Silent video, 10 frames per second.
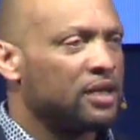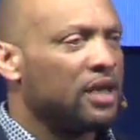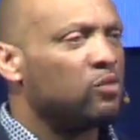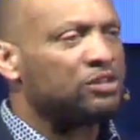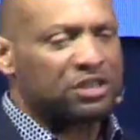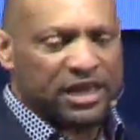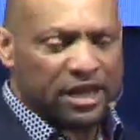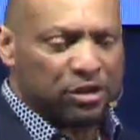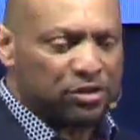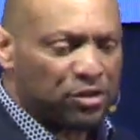He wants to
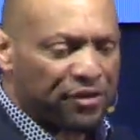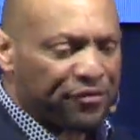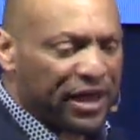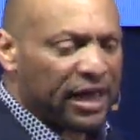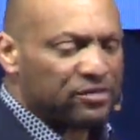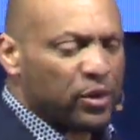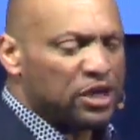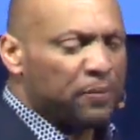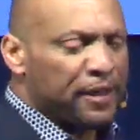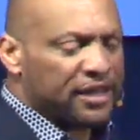take you through a phase where
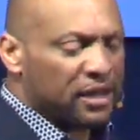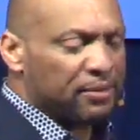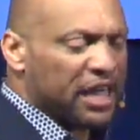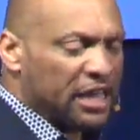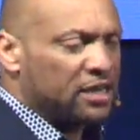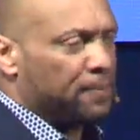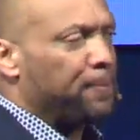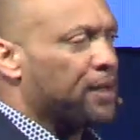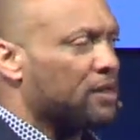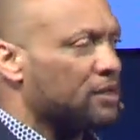you become
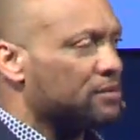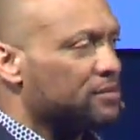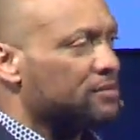independent.